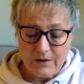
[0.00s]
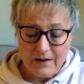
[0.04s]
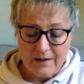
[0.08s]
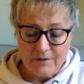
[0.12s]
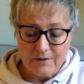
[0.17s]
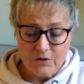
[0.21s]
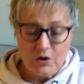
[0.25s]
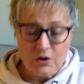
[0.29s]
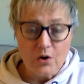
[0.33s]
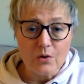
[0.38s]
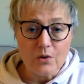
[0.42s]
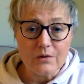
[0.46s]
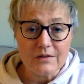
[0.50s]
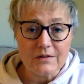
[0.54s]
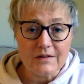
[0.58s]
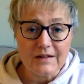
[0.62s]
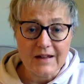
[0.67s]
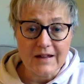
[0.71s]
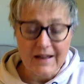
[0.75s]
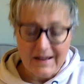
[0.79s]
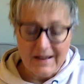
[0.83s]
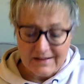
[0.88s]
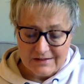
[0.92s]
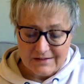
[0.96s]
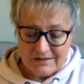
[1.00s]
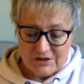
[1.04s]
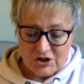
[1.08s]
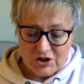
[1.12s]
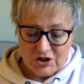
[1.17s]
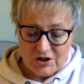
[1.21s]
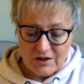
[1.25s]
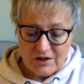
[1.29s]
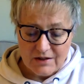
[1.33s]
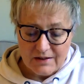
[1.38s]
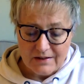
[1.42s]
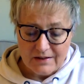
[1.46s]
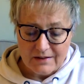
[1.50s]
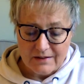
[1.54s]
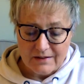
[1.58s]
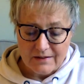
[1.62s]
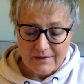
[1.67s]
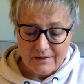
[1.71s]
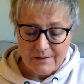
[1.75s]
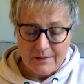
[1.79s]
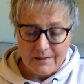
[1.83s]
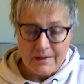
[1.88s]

I've got to get to China